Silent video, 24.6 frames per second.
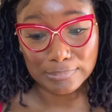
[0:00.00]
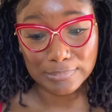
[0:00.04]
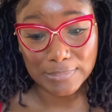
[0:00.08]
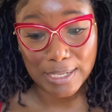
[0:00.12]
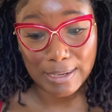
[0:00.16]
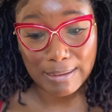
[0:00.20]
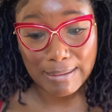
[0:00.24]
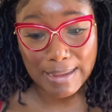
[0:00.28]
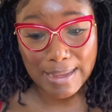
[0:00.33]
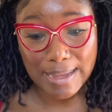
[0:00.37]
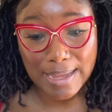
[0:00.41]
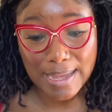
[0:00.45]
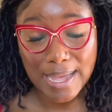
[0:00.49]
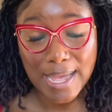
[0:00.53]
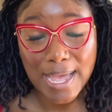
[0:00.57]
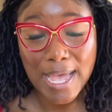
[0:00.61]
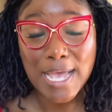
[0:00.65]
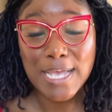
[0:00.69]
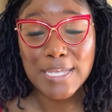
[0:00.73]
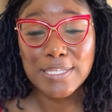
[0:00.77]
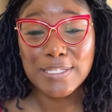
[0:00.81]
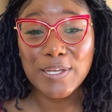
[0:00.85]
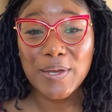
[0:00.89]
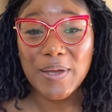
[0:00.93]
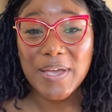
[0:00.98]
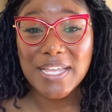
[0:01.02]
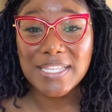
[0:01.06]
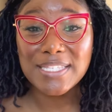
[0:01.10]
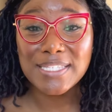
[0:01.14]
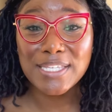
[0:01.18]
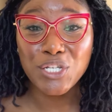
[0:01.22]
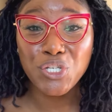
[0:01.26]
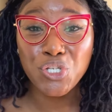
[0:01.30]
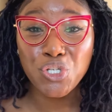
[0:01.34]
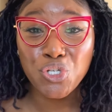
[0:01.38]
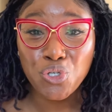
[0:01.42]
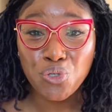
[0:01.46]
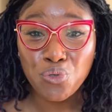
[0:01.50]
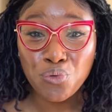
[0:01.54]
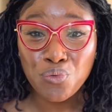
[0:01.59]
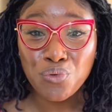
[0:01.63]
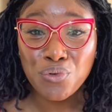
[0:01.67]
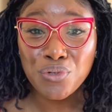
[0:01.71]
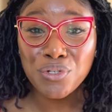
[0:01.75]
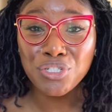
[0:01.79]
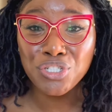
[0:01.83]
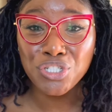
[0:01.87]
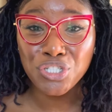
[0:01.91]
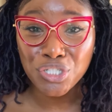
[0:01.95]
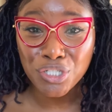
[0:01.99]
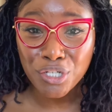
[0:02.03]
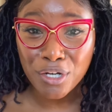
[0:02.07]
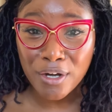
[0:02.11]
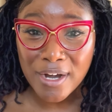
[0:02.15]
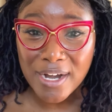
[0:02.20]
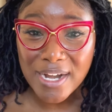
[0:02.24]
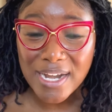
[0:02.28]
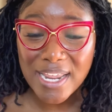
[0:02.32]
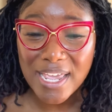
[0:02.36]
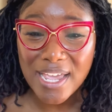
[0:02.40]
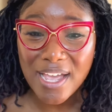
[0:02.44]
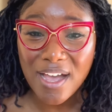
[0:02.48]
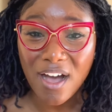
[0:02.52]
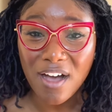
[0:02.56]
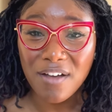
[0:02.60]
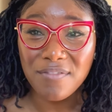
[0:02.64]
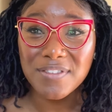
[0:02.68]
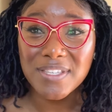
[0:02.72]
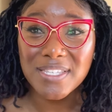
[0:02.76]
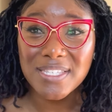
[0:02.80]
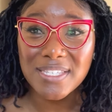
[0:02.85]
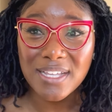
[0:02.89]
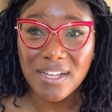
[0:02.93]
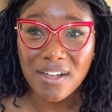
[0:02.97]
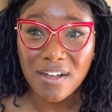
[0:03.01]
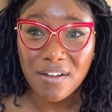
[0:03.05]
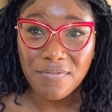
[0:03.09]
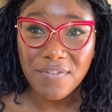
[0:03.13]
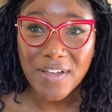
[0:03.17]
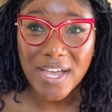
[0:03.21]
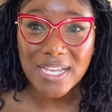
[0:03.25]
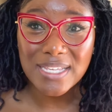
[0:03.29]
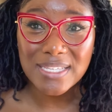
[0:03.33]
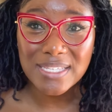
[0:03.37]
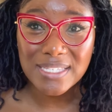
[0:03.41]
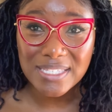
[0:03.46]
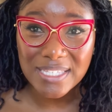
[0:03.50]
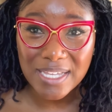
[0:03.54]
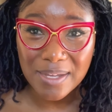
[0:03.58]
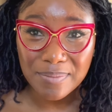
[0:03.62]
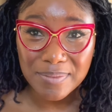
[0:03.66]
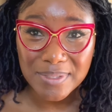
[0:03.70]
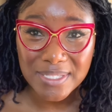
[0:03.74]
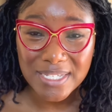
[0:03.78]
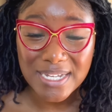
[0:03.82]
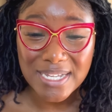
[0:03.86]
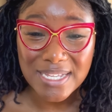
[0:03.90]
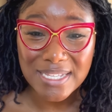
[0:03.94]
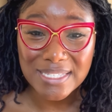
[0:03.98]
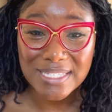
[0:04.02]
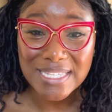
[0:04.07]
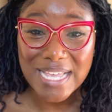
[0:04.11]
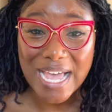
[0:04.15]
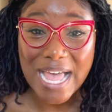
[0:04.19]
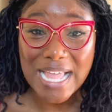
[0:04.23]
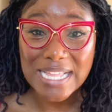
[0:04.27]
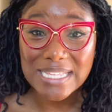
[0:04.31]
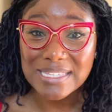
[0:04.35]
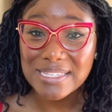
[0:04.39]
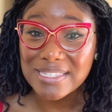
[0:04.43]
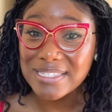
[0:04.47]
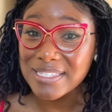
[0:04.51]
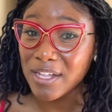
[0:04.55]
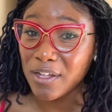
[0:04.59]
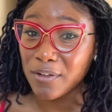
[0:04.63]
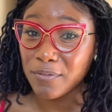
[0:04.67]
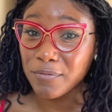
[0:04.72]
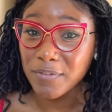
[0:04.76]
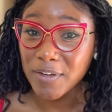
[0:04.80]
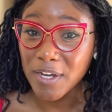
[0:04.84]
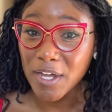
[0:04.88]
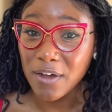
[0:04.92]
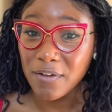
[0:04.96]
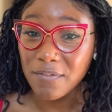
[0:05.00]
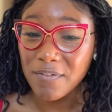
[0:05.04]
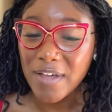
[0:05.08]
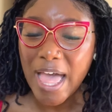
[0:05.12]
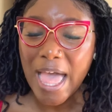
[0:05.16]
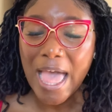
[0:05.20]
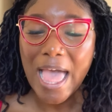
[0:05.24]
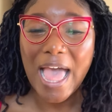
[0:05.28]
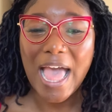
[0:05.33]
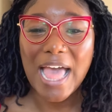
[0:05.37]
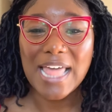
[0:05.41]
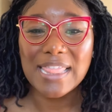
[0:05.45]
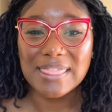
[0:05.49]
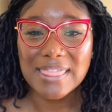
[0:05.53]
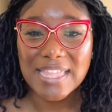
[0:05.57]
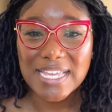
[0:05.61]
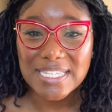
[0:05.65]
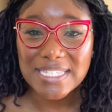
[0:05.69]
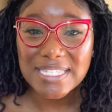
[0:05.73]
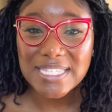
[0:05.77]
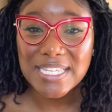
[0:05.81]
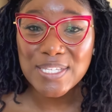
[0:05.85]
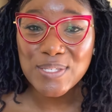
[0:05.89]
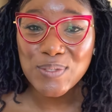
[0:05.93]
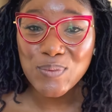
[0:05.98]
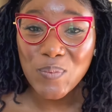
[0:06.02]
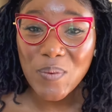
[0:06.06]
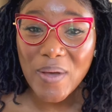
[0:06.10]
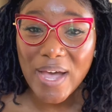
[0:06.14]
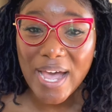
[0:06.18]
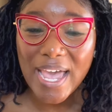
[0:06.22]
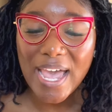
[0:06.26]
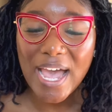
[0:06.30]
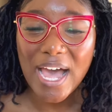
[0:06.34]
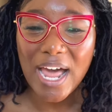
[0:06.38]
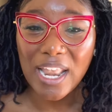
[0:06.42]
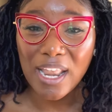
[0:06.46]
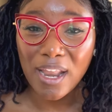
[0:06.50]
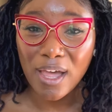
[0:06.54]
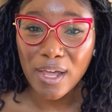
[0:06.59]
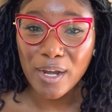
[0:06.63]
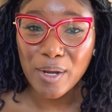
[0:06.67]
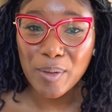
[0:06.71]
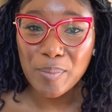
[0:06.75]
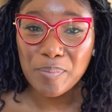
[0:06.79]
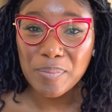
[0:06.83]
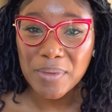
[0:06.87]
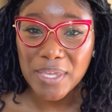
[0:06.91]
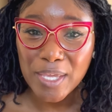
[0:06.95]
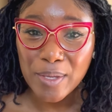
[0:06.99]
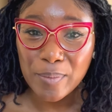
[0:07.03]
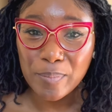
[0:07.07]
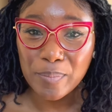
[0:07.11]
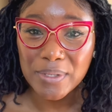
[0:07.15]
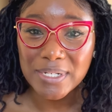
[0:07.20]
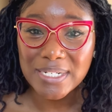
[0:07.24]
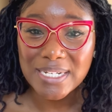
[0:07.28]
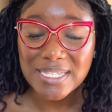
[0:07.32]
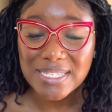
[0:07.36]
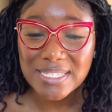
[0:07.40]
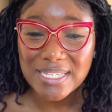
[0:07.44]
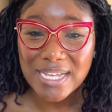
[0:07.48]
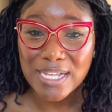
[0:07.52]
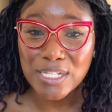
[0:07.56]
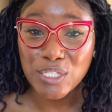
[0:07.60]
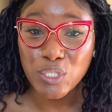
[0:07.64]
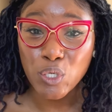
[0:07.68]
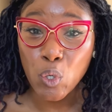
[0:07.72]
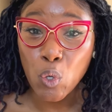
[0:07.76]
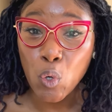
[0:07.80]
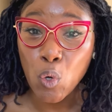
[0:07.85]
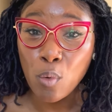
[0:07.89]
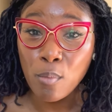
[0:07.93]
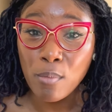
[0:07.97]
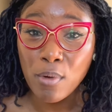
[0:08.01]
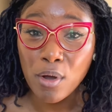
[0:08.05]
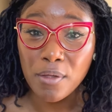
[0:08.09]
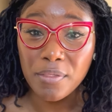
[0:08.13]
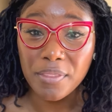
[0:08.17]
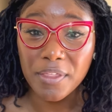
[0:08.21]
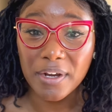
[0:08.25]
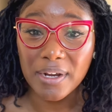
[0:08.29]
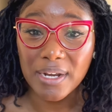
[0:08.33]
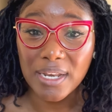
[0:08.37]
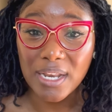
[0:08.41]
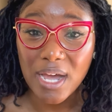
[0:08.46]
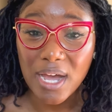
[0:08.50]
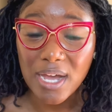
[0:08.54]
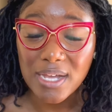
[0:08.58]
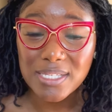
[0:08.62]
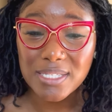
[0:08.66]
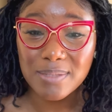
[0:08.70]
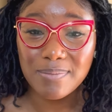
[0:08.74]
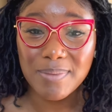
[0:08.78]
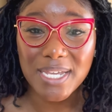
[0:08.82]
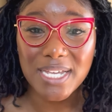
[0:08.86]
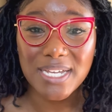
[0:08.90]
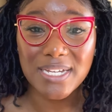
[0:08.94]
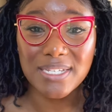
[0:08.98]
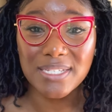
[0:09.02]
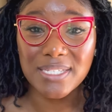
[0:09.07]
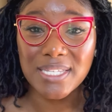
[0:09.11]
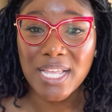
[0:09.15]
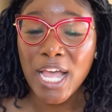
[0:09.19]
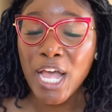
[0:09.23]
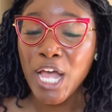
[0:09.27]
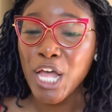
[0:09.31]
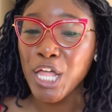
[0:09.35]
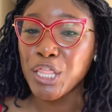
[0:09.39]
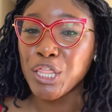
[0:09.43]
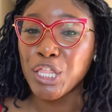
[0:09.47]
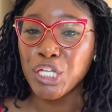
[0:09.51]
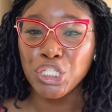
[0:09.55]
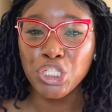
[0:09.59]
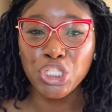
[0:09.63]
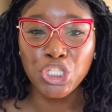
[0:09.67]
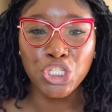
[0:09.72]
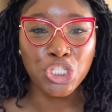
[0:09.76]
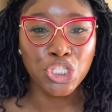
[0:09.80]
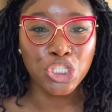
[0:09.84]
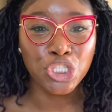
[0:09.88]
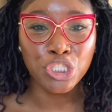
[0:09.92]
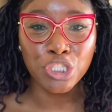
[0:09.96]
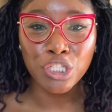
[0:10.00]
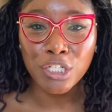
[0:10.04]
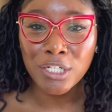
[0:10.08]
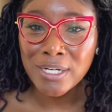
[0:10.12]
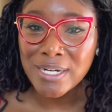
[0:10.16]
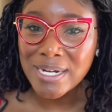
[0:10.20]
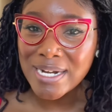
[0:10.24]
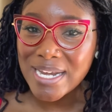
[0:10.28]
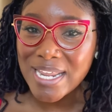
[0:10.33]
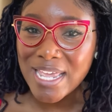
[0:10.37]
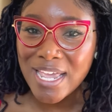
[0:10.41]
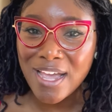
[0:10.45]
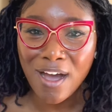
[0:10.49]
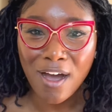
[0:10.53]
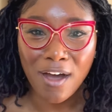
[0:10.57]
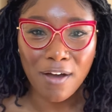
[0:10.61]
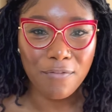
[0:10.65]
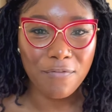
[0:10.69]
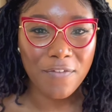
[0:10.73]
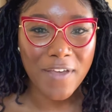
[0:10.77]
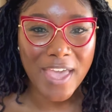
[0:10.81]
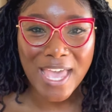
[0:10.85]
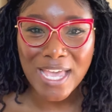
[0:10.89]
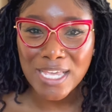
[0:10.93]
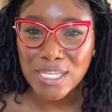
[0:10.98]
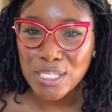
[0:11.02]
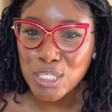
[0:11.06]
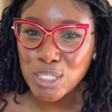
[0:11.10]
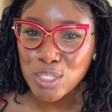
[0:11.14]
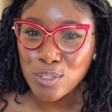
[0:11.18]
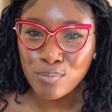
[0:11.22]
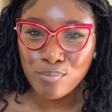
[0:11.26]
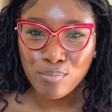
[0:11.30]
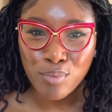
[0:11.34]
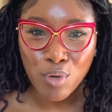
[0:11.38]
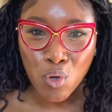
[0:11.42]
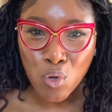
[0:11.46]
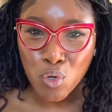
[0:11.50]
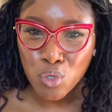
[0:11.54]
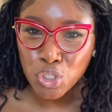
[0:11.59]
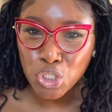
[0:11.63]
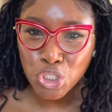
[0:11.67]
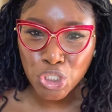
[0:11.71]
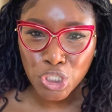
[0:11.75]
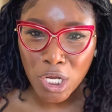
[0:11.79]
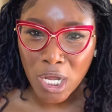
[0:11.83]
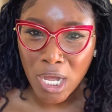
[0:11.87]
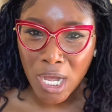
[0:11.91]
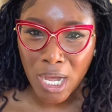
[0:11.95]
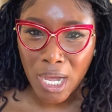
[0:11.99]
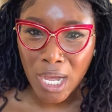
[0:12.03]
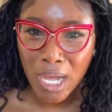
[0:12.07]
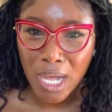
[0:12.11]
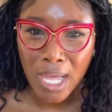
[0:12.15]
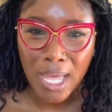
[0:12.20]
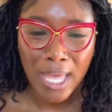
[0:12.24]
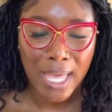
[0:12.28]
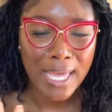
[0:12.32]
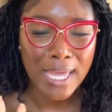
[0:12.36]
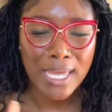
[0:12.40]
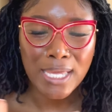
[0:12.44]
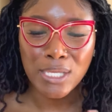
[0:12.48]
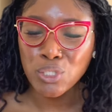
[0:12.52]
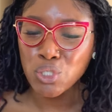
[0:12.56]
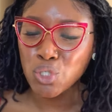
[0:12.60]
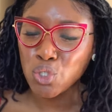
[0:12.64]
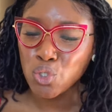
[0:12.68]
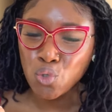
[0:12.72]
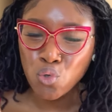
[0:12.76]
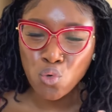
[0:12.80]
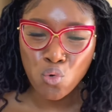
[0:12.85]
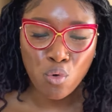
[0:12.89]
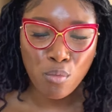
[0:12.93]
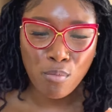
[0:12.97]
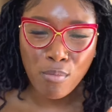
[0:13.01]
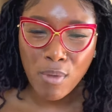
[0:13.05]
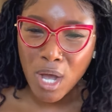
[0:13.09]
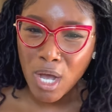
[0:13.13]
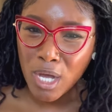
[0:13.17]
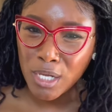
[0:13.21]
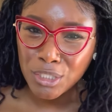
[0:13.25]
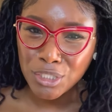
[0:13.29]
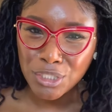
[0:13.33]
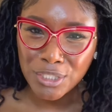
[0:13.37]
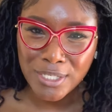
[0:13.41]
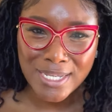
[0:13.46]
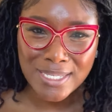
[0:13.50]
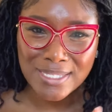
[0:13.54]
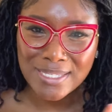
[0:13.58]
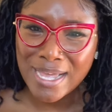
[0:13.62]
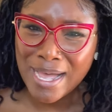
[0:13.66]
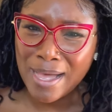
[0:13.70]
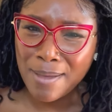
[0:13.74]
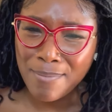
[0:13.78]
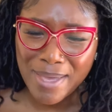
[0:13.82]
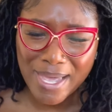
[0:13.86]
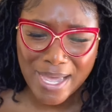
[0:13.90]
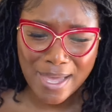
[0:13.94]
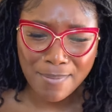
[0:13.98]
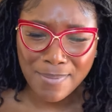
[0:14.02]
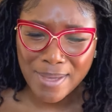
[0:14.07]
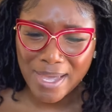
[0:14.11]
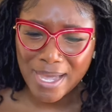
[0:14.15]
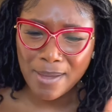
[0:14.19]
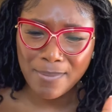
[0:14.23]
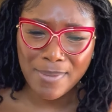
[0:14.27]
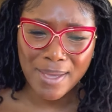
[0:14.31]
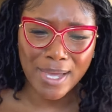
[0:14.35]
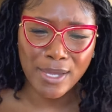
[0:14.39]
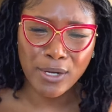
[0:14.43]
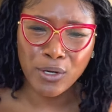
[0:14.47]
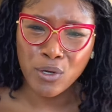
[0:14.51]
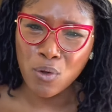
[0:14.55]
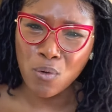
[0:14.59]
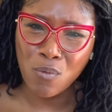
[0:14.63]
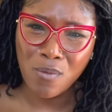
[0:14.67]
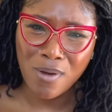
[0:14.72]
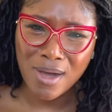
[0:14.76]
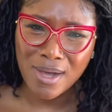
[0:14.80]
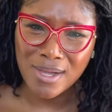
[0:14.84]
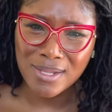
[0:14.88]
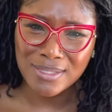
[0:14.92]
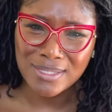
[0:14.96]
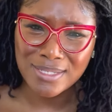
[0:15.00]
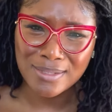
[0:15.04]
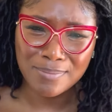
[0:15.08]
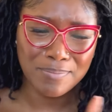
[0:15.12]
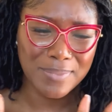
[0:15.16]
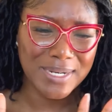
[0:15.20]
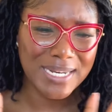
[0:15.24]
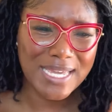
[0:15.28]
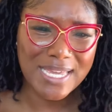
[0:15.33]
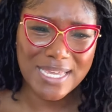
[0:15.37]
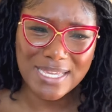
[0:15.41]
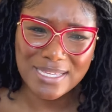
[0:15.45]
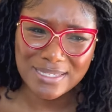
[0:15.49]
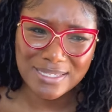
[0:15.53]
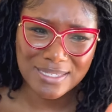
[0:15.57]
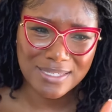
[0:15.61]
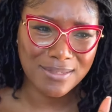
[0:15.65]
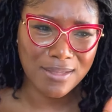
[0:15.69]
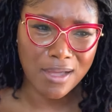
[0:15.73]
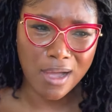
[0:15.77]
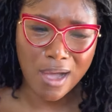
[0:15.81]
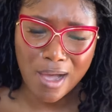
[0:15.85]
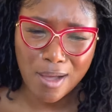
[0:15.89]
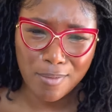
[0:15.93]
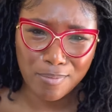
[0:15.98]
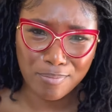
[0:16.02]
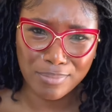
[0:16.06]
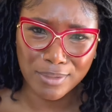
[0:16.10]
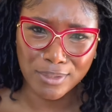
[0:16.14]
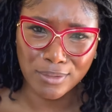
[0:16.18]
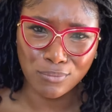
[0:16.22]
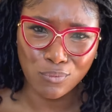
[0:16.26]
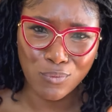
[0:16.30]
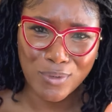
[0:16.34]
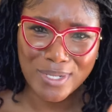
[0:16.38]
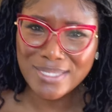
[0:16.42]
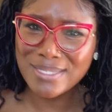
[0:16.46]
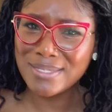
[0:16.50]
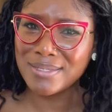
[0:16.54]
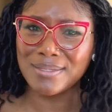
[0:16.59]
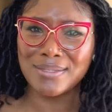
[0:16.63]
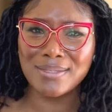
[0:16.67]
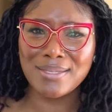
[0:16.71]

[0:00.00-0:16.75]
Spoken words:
Okay, so it's a true journey of self-acceptance and self-love, and this is why a lot of people decide to comb out their locks, because the journey of exposure is too much. They say, I beg, I don't want it. Please stop. What is